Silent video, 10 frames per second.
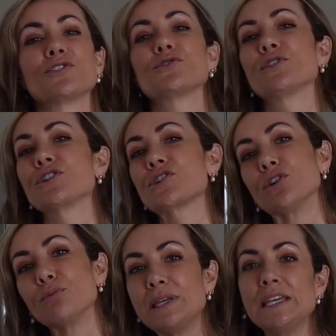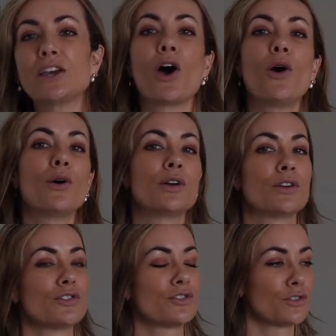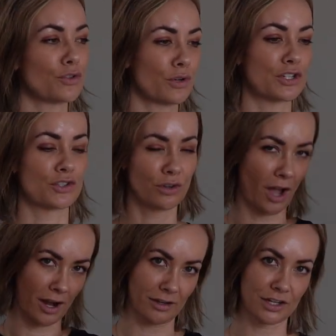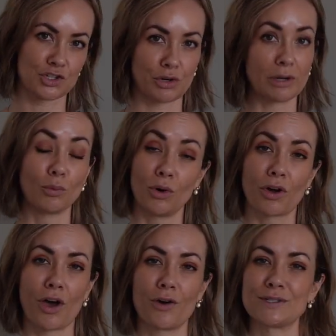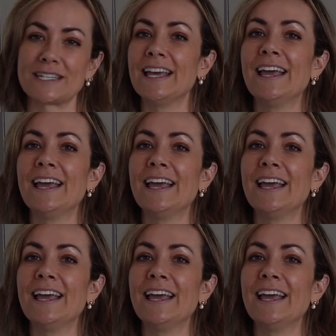your traditional pea coat or just your traditional kind of like straight wool coat.